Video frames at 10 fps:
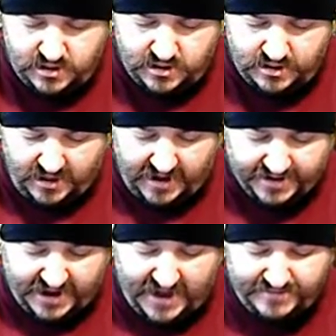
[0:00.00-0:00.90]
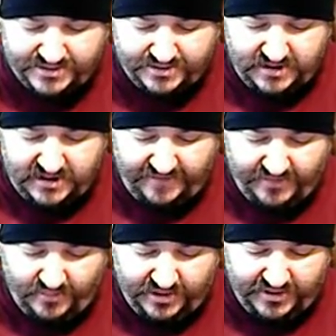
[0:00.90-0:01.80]
A lot of times,
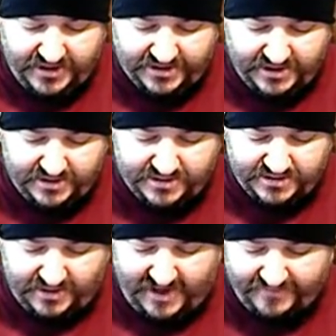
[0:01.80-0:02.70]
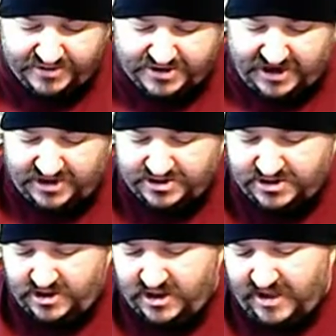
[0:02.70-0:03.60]
even when you get those, you'll have to change.
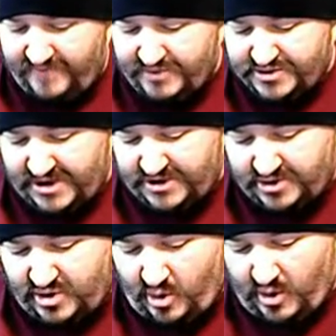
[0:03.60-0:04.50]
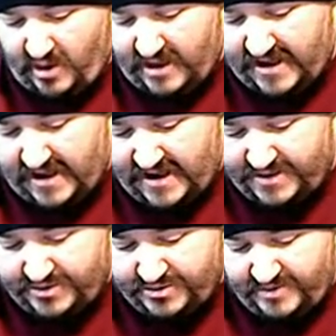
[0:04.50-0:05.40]
If you change your coil like I
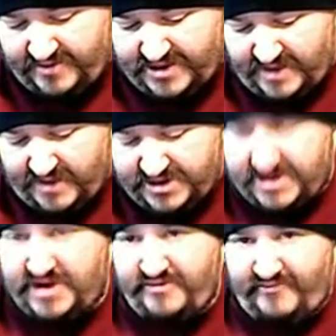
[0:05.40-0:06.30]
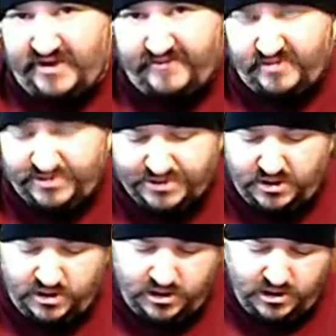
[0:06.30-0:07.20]
do every time I change flavors,
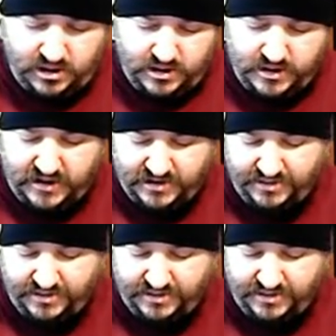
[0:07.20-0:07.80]
you'd